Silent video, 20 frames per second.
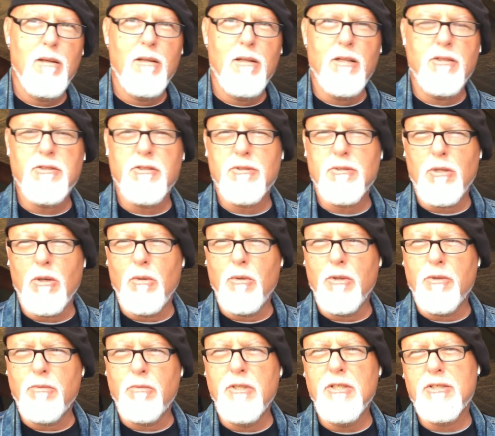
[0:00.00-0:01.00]
Let's just go
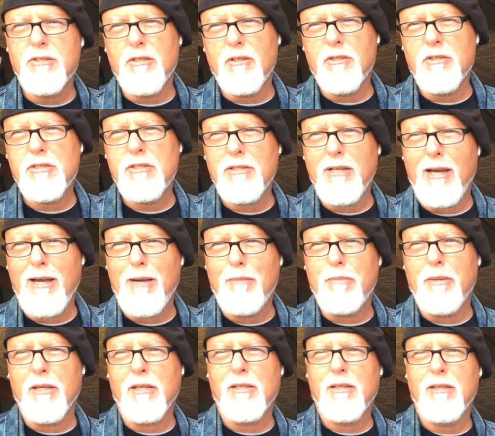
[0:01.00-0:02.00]
with research
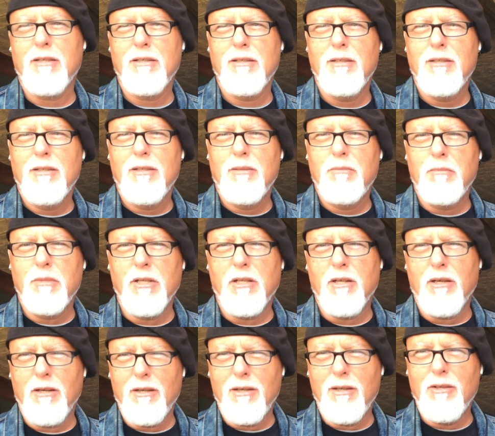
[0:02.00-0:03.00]
topic
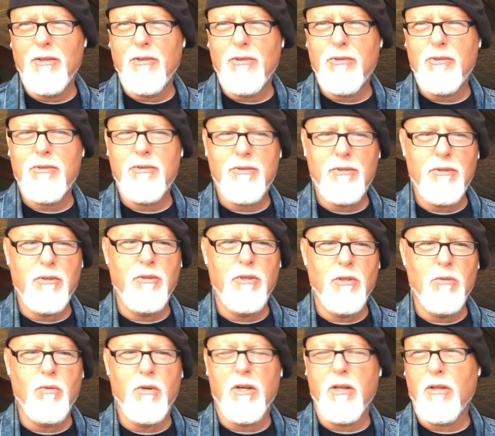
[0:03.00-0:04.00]
because you
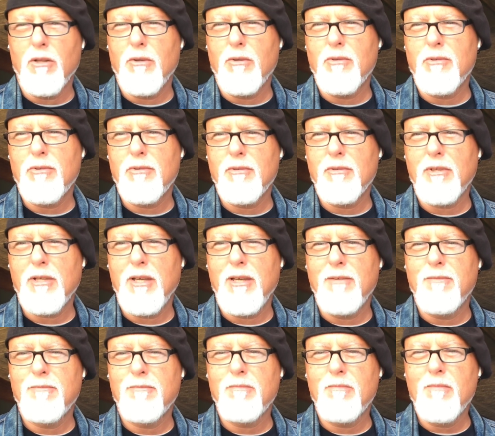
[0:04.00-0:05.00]
need one of those,
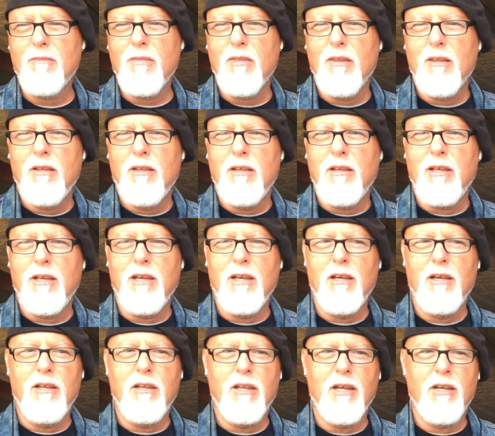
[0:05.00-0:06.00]
okay?
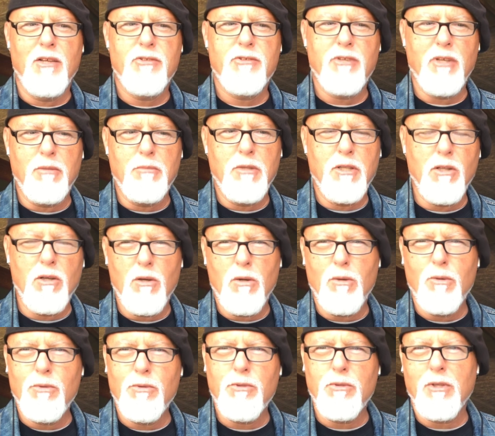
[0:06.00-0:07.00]
And send me
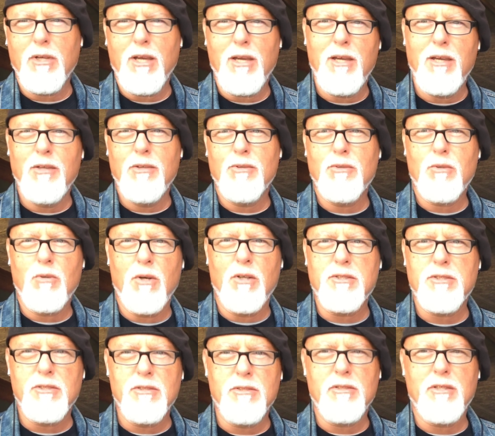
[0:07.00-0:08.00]
those, you guys.
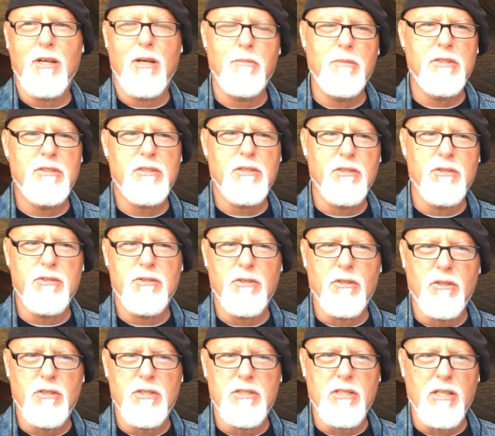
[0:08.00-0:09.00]
Questions, comments,
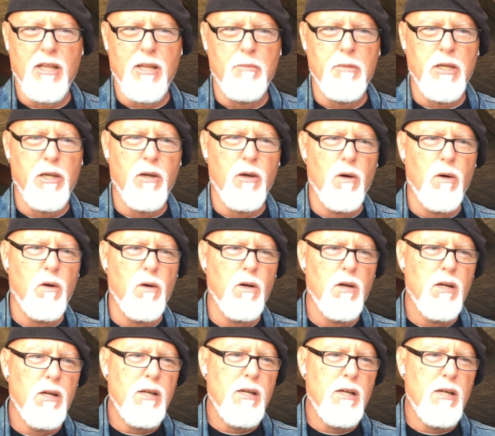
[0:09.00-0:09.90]
concerns, let me know.